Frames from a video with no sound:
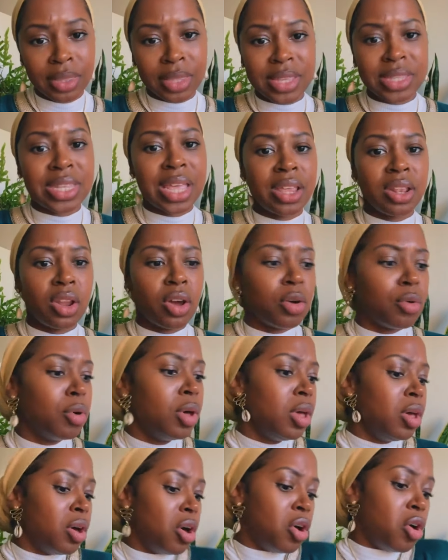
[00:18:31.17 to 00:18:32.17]
This ain't
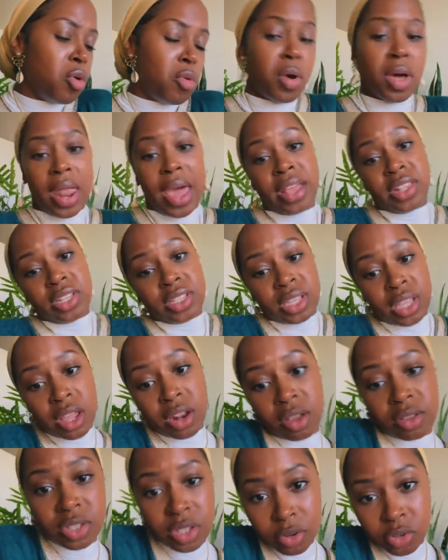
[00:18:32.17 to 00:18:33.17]
no oh well. I just
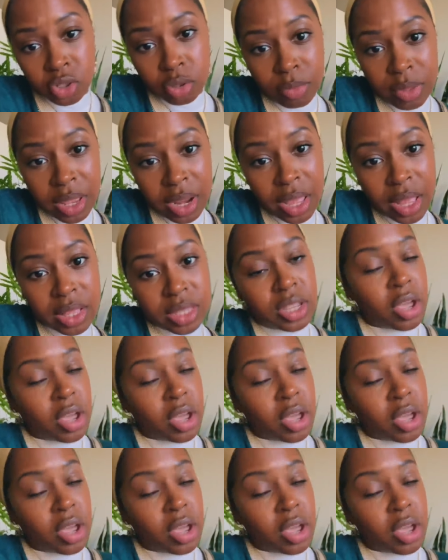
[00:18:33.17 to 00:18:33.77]
get on social media